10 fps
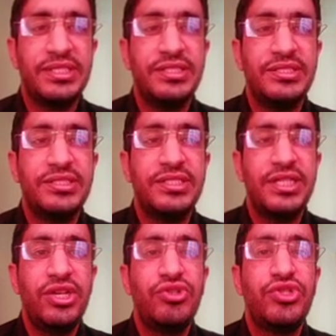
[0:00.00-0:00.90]
So
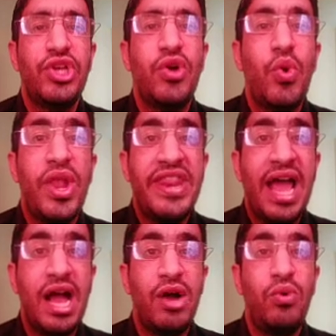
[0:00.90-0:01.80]
now
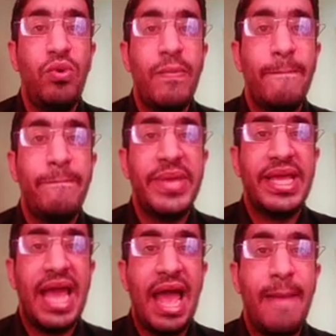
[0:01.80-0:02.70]
becomes
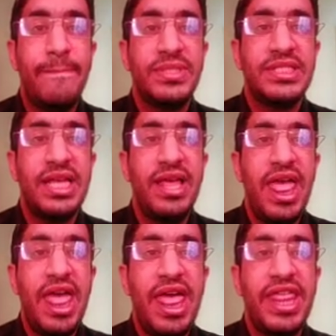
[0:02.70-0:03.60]

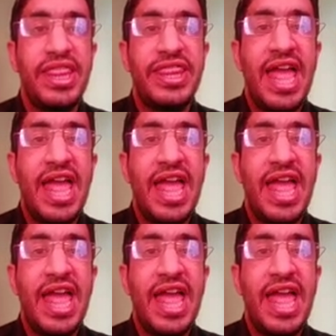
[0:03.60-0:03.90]
then.